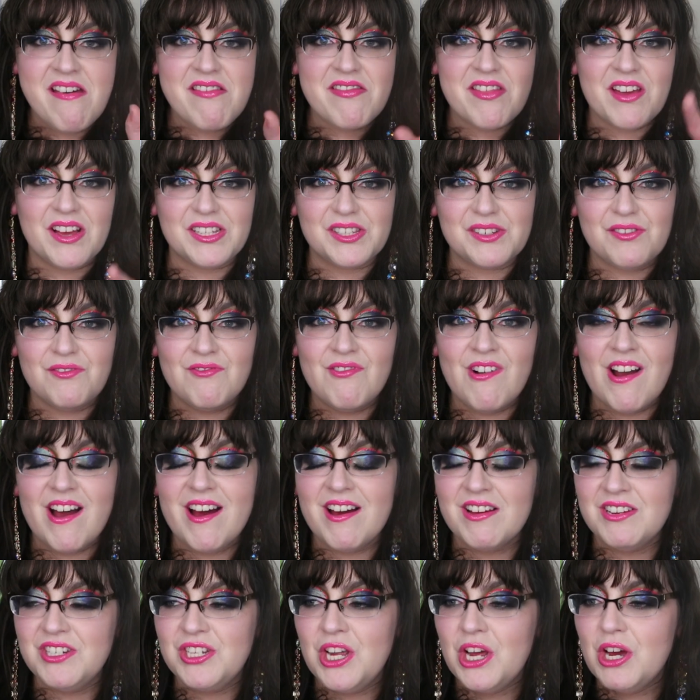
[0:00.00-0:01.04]
that's
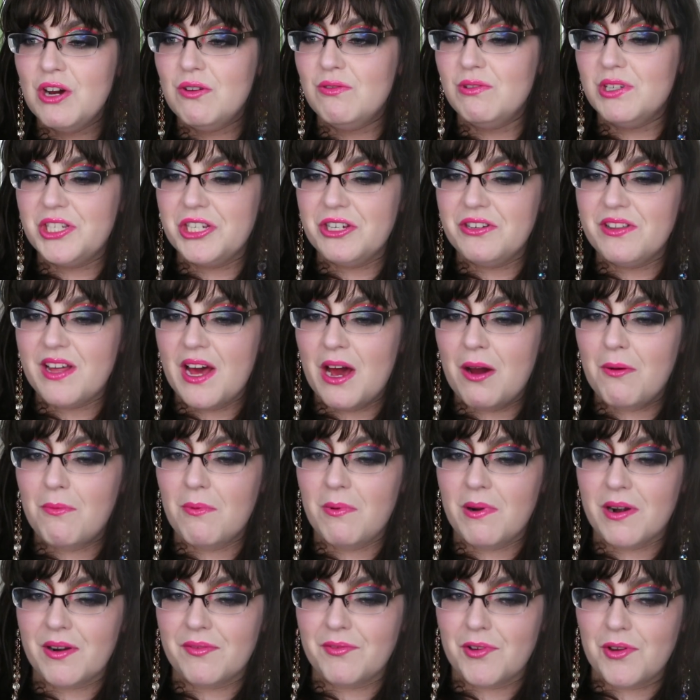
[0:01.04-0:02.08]
grand. We'll do that,
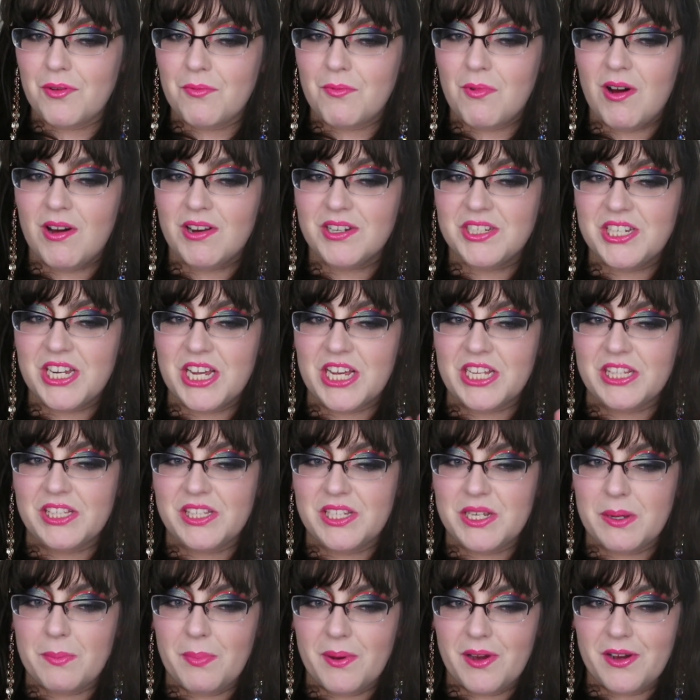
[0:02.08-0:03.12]
whatever you want.
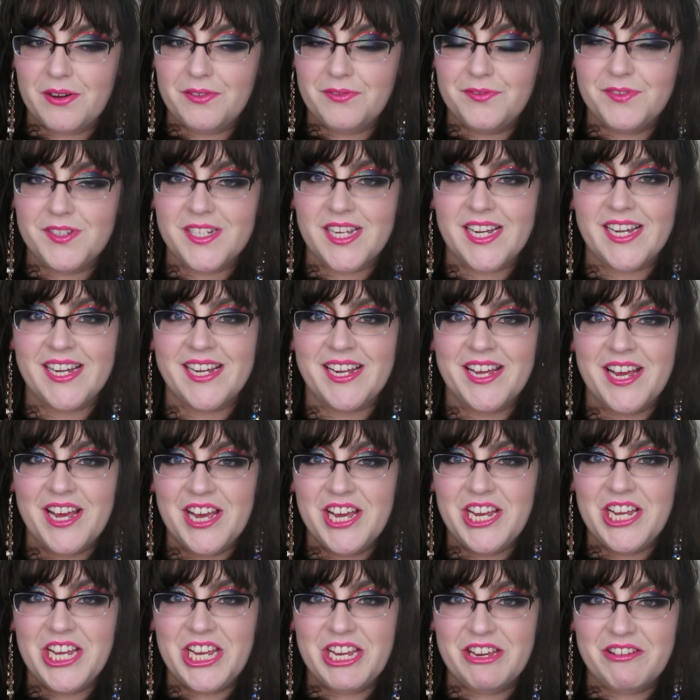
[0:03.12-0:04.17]
It's your birthday.
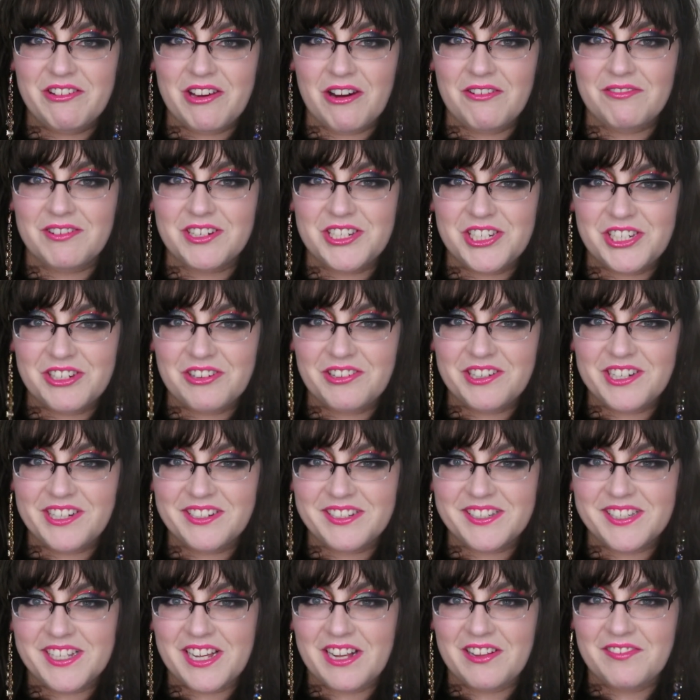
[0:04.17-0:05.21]
You go enjoy
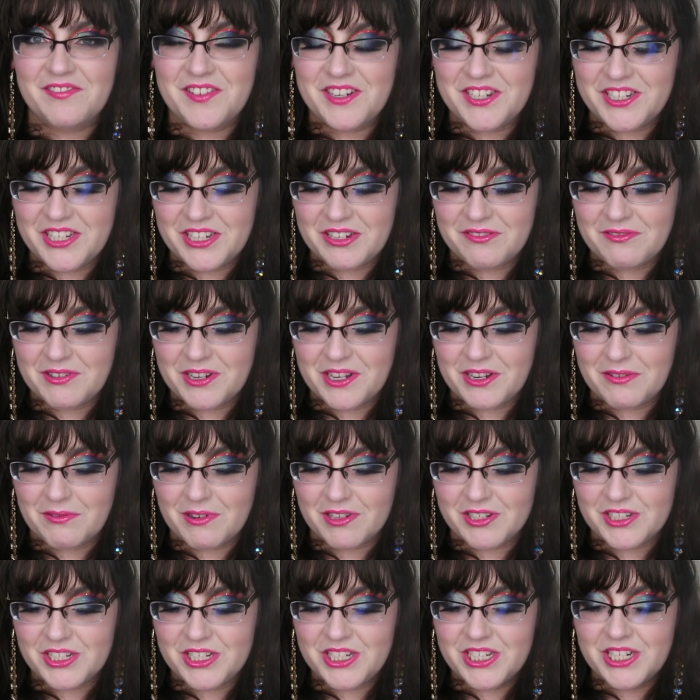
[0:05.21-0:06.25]
yourself. You do what you
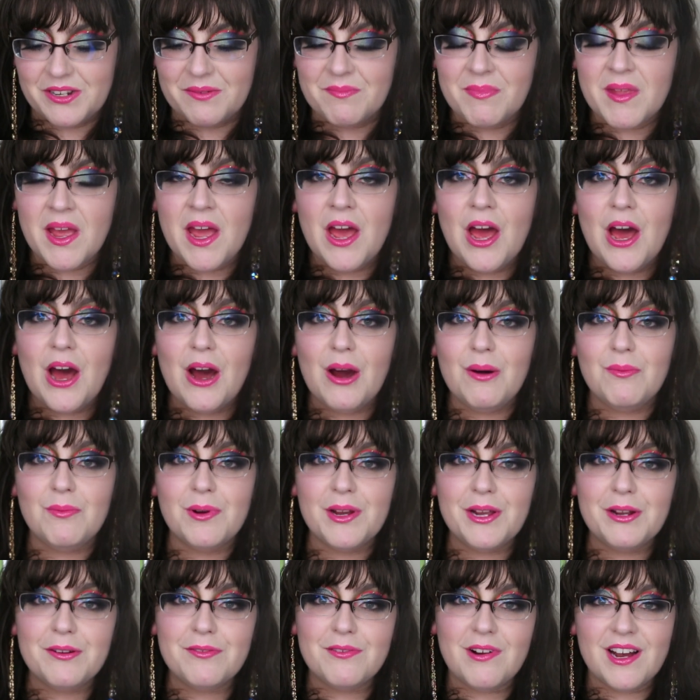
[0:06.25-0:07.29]
want to do. And
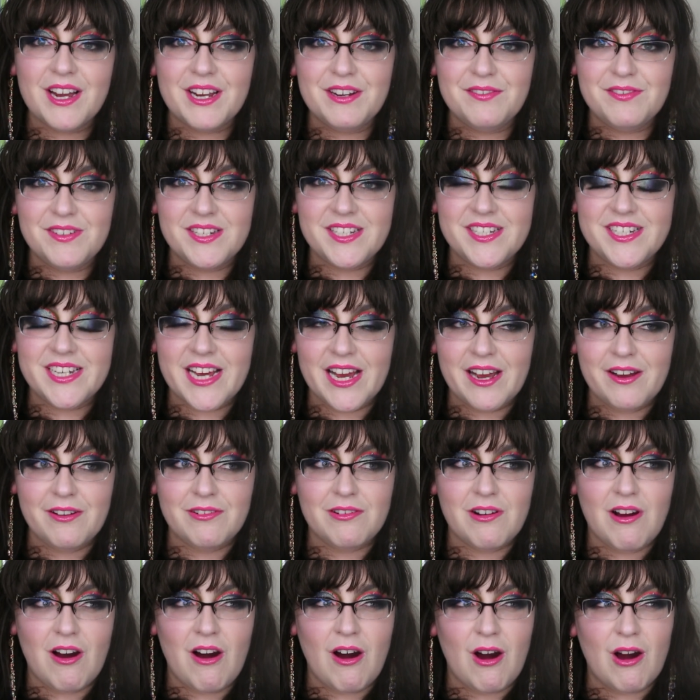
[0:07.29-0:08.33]
we arrived
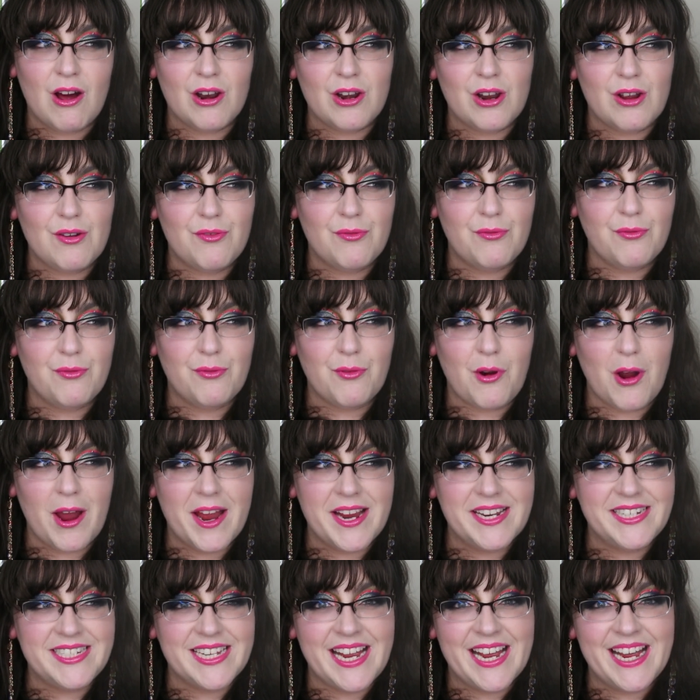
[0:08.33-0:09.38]
down on
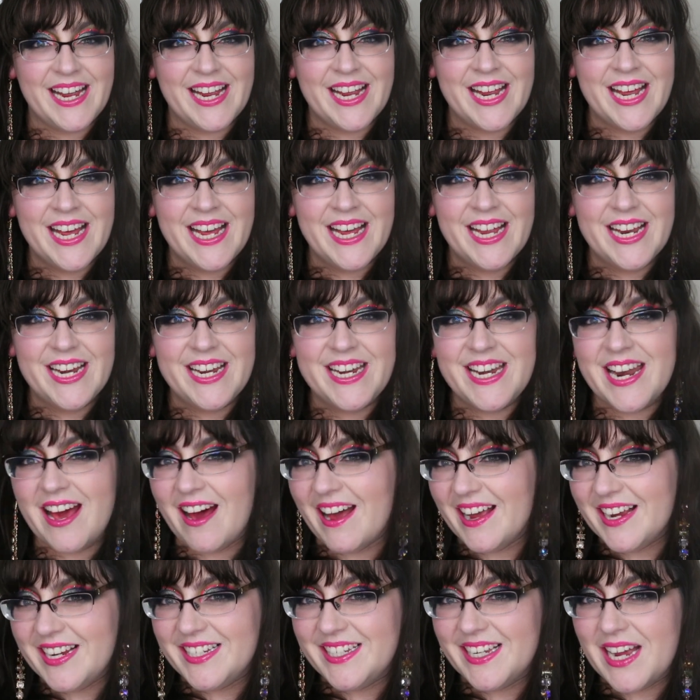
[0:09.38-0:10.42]
Friday
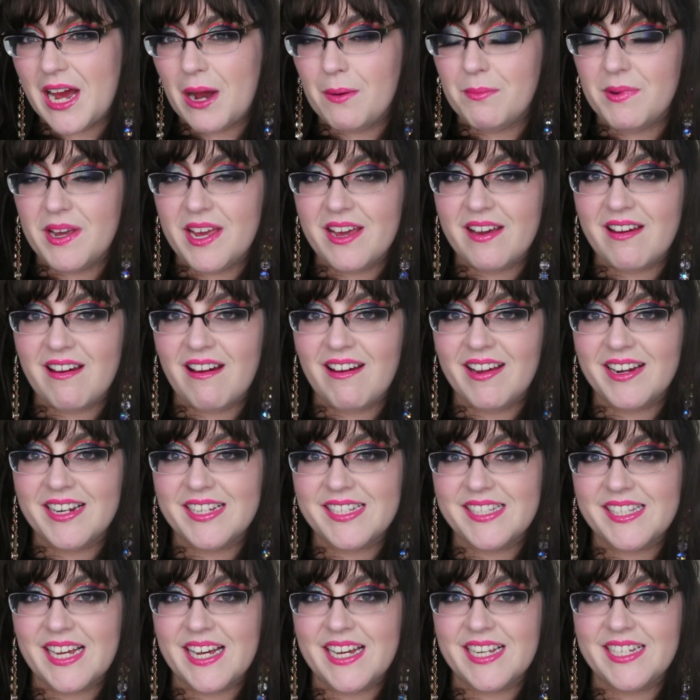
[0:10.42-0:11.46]
night, and we kind
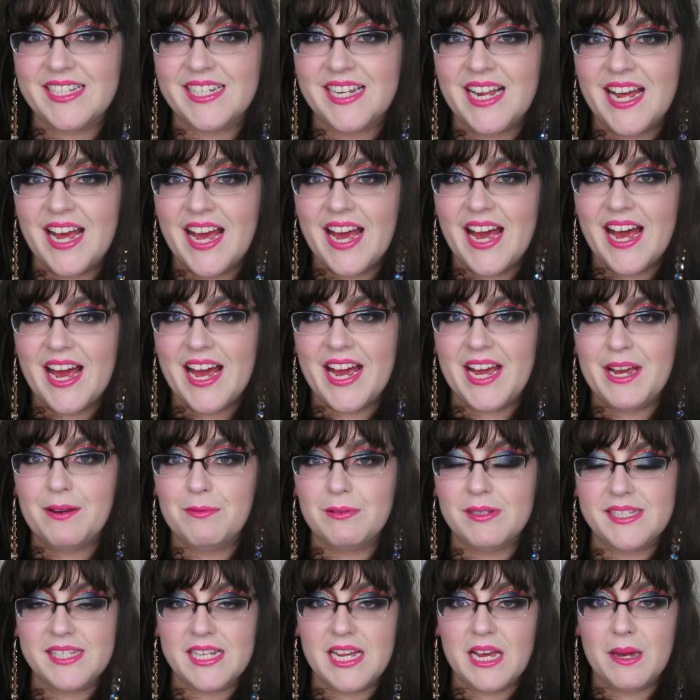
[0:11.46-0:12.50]
of said, hey,
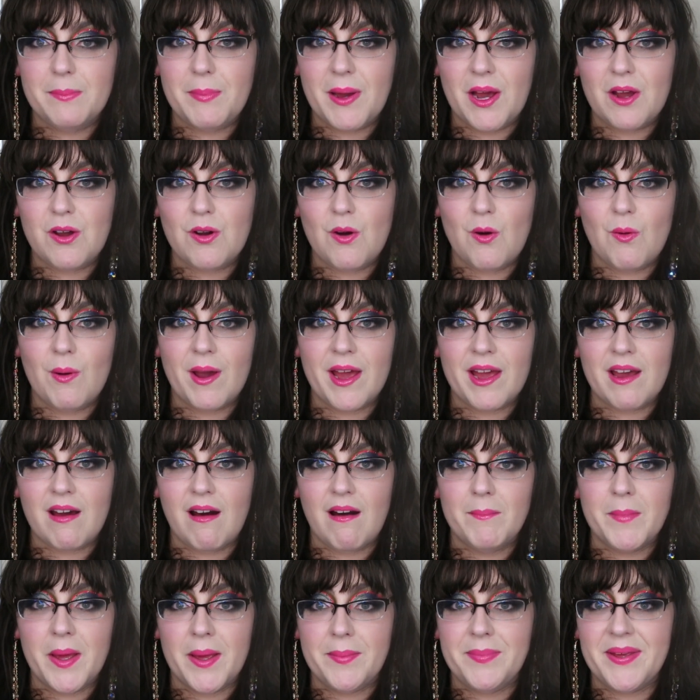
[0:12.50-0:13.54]
we'll see about going
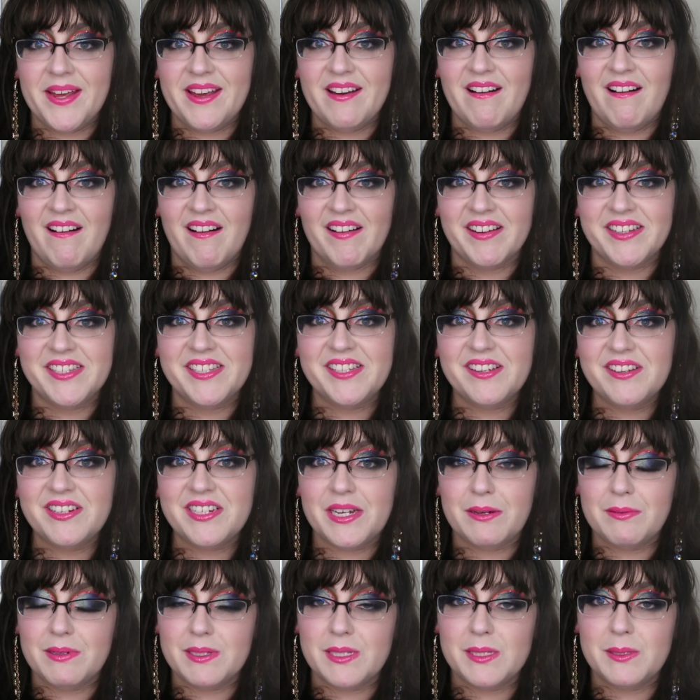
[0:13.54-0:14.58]
maybe on
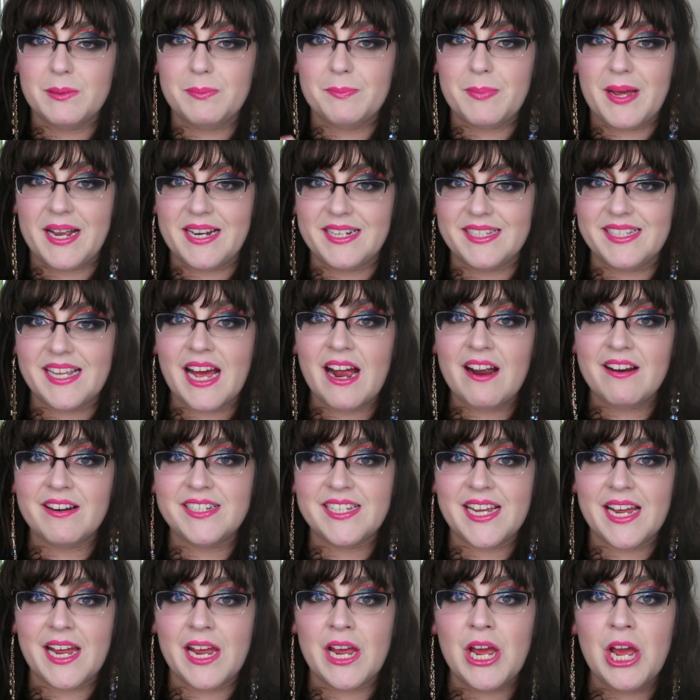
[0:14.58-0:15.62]
Sunday. We'll spend
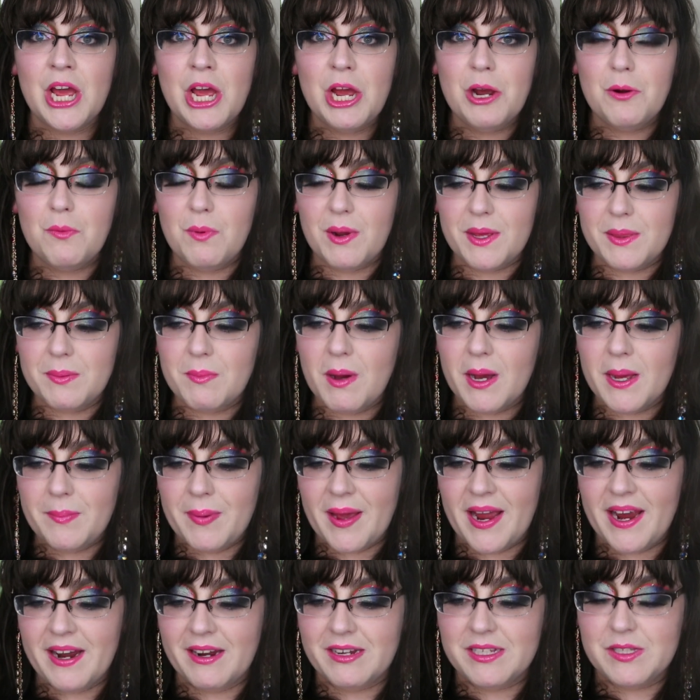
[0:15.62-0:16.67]
Saturday with my
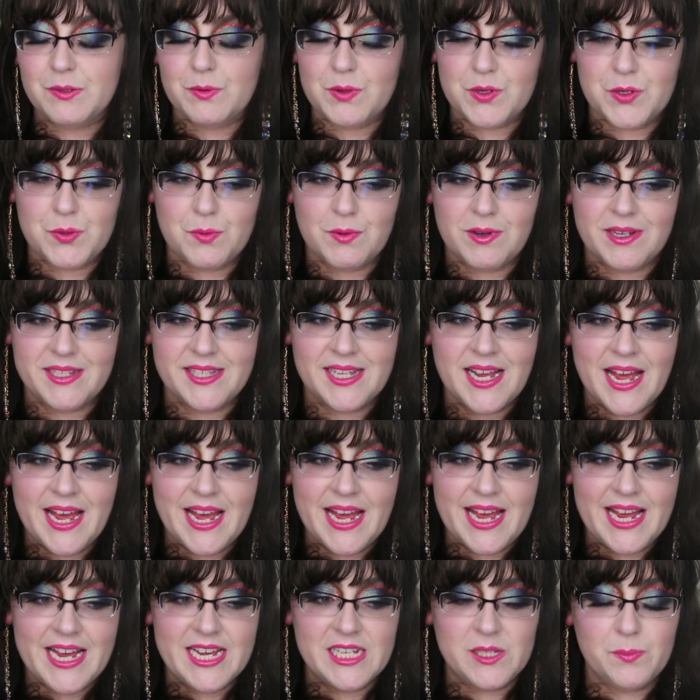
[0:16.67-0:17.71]
parents, which was
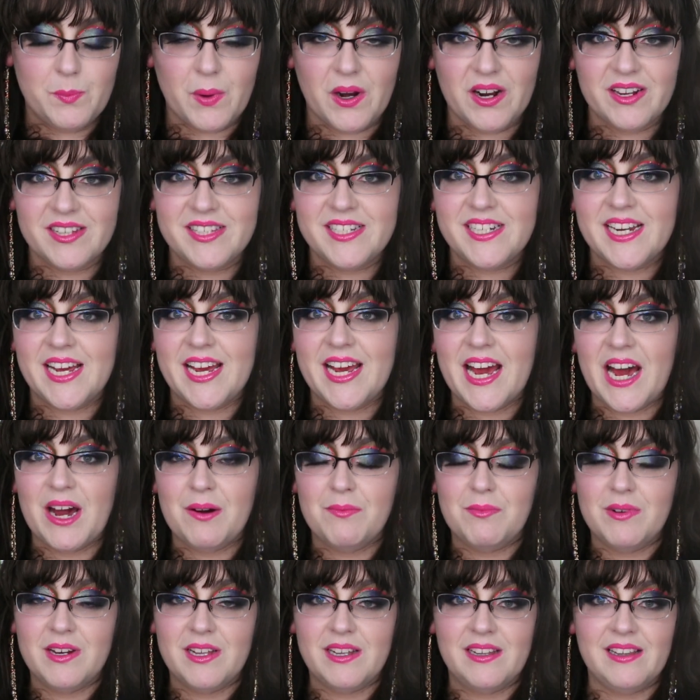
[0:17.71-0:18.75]
his birthday,
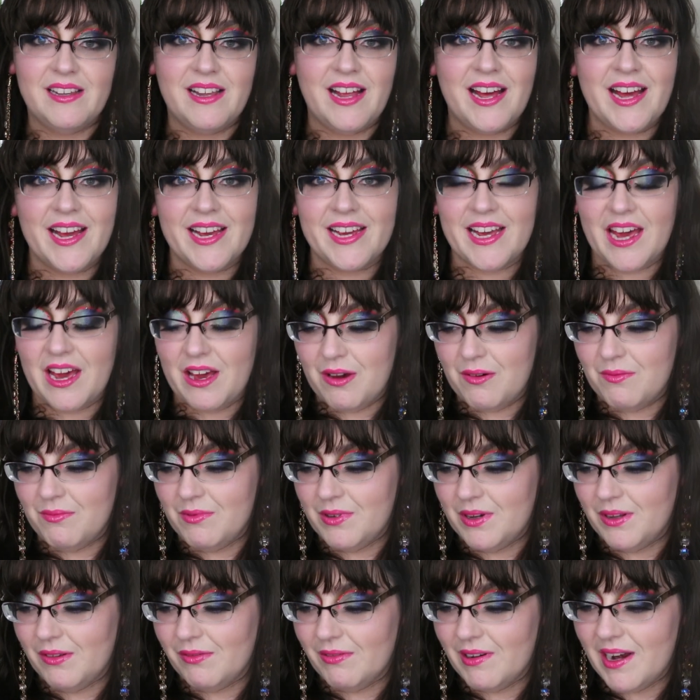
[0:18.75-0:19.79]
and we'll hang out and
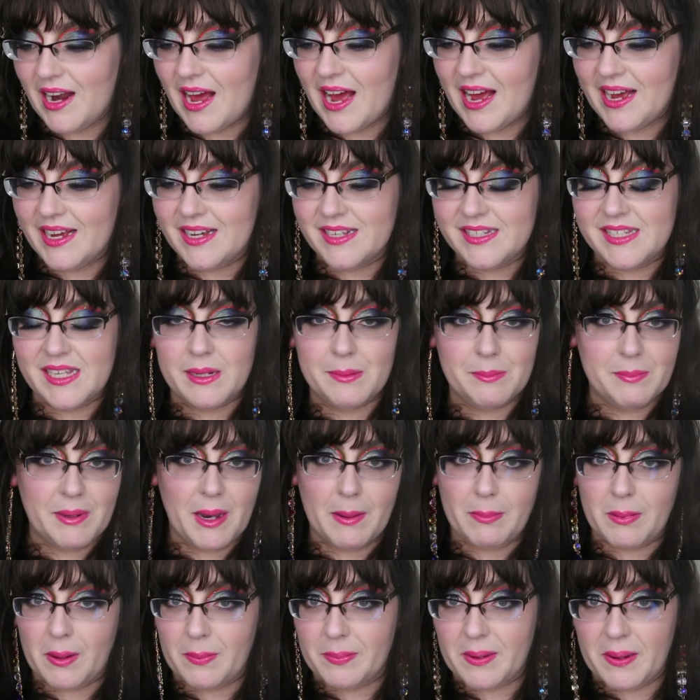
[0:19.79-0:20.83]
we'll relax and
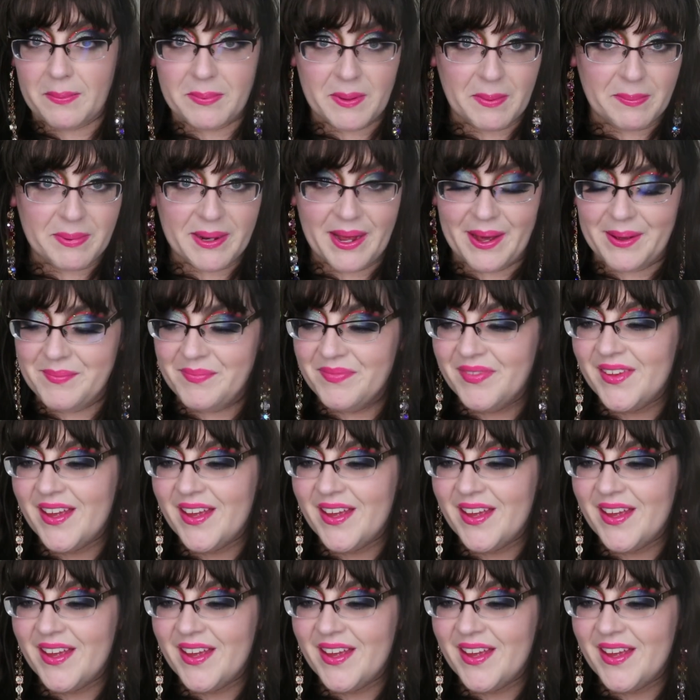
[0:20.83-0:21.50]
blah blah blah blah blah.